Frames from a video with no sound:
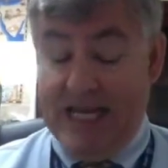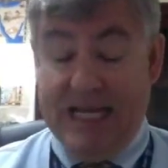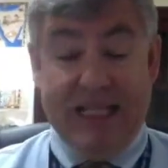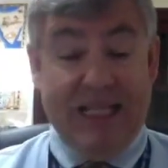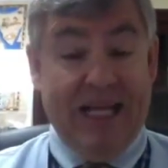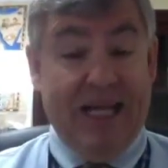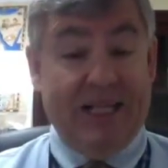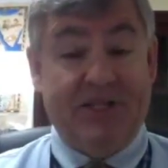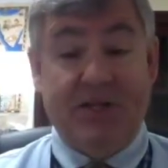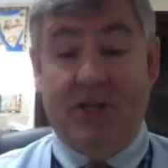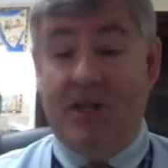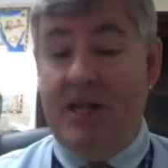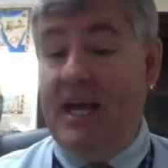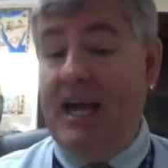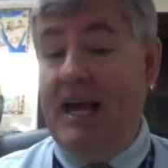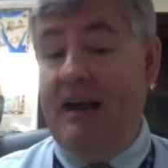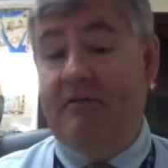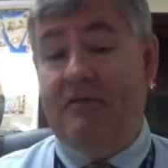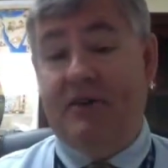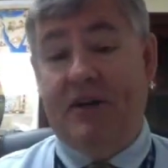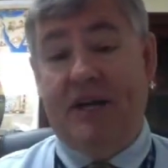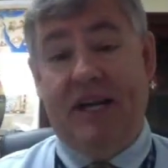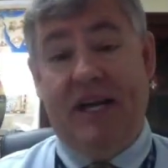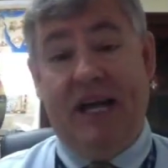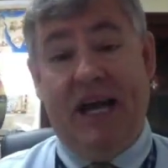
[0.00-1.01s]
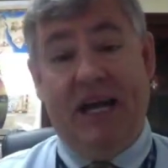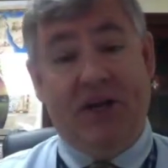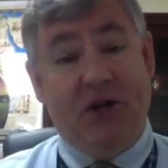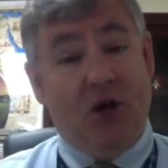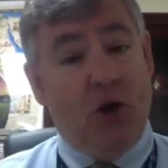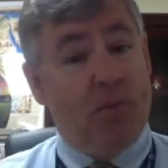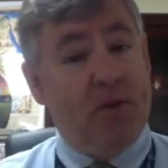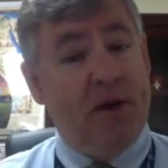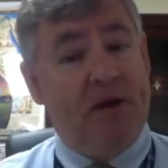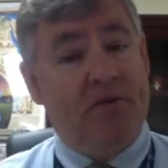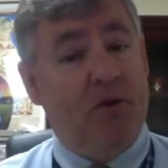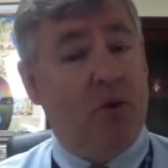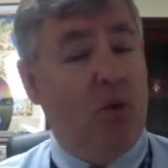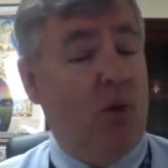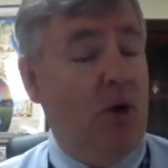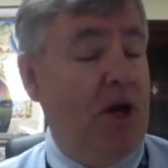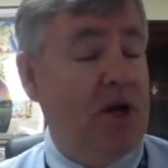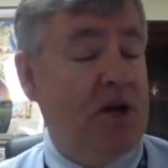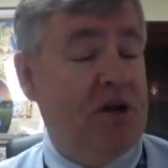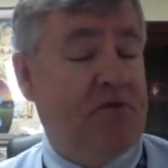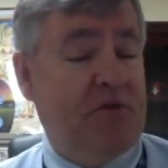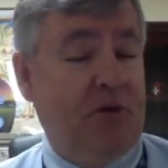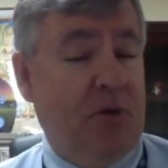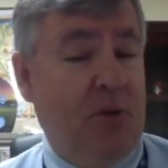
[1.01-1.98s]
That's all I have for today. I do hope you have a
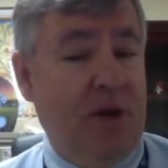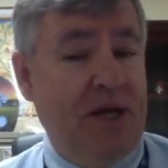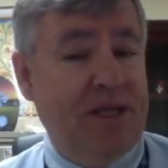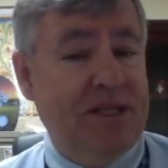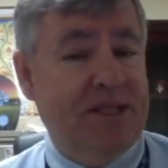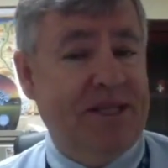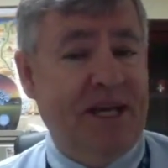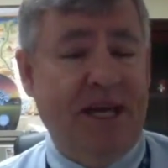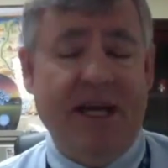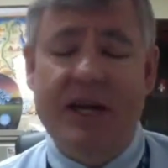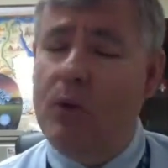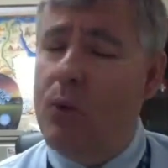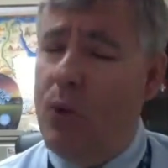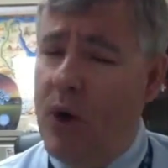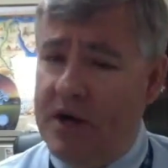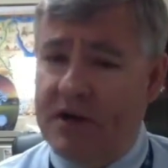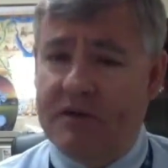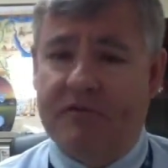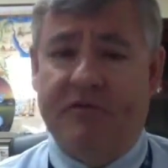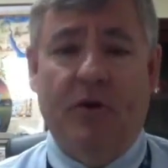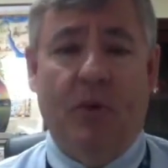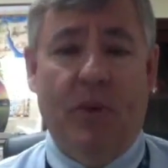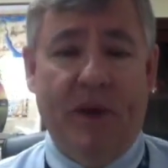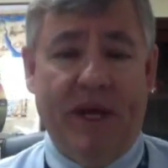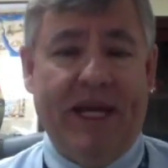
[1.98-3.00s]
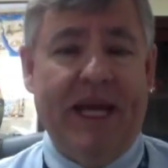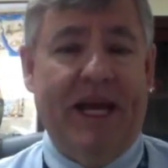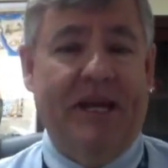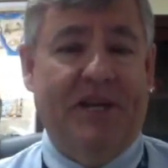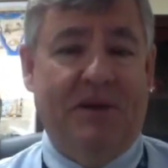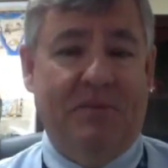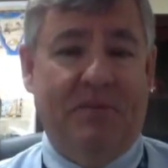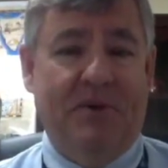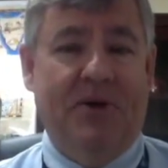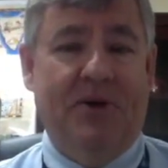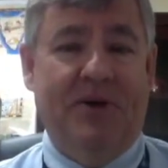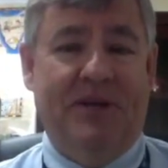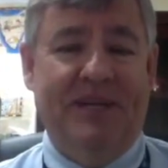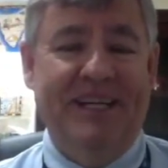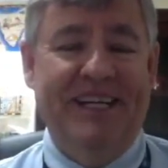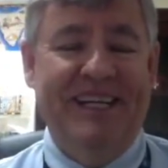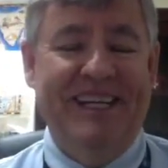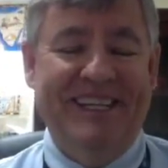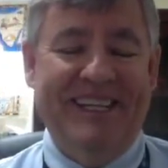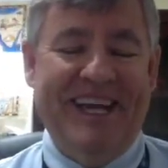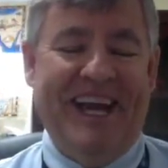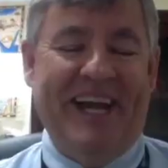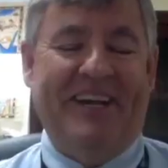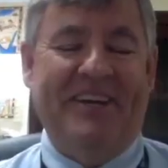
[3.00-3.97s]
wonderful Wednesday and a wonderful weekend to boot.
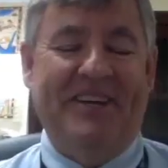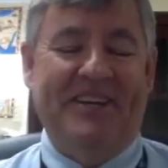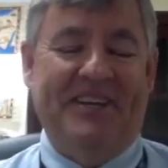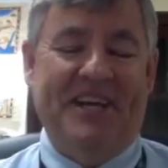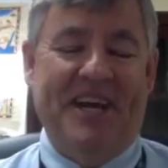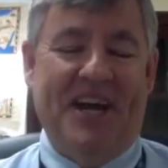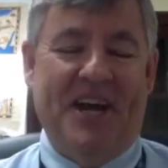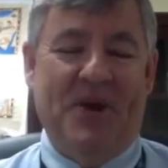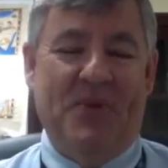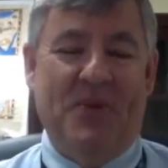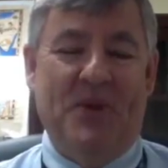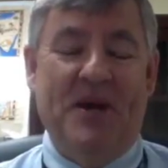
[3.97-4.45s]
Take good care.